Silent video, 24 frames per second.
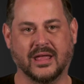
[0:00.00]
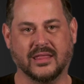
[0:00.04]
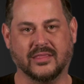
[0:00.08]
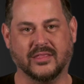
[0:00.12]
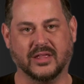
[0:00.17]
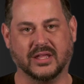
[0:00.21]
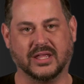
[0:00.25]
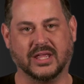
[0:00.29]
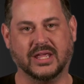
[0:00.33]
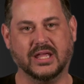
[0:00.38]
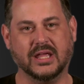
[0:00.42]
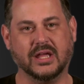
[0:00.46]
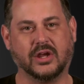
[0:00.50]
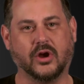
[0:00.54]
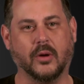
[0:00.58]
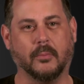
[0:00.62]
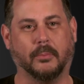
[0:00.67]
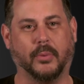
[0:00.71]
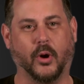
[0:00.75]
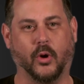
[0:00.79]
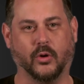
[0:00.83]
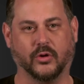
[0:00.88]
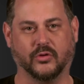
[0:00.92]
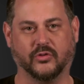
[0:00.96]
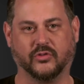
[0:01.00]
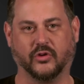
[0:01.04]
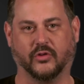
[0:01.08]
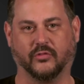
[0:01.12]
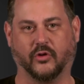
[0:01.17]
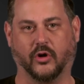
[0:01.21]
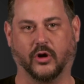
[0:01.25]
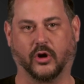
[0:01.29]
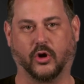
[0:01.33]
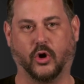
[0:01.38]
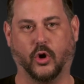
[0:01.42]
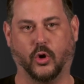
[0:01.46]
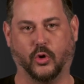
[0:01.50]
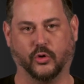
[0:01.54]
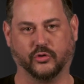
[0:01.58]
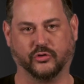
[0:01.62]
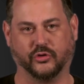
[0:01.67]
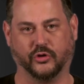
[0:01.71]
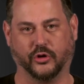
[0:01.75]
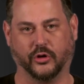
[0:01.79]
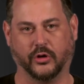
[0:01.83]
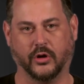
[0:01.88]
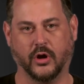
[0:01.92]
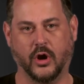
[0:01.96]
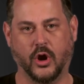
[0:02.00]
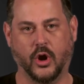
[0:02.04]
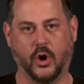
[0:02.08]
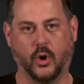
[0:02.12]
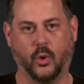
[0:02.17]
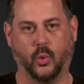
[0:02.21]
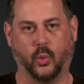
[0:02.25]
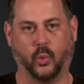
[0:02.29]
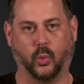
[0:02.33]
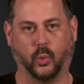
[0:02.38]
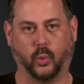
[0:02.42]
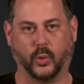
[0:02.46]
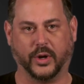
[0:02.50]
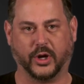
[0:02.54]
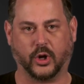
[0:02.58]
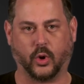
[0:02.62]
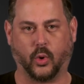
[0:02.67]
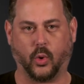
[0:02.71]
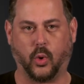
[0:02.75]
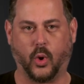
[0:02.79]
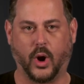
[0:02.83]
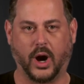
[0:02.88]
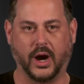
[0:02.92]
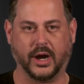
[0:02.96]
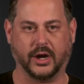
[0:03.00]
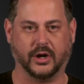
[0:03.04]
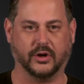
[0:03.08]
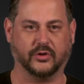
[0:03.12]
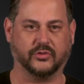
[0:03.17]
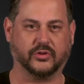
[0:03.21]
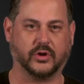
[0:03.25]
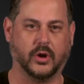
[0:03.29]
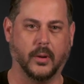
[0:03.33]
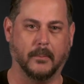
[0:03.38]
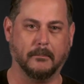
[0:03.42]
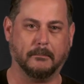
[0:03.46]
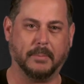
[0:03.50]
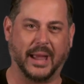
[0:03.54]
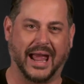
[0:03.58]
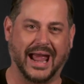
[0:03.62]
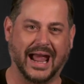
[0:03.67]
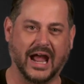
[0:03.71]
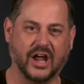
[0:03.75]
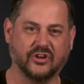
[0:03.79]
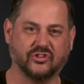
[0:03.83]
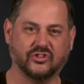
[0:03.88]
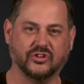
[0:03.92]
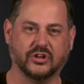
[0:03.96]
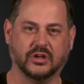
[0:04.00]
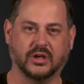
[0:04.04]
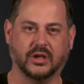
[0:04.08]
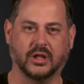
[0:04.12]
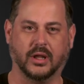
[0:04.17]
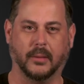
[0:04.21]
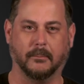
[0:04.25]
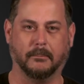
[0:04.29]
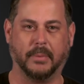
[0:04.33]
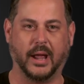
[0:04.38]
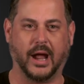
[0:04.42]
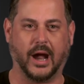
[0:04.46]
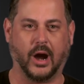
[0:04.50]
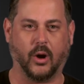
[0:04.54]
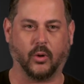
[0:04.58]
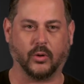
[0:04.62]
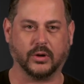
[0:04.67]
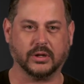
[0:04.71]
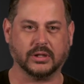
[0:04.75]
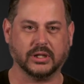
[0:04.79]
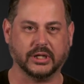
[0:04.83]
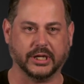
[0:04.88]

The key components of our culture requires compassionate, empowered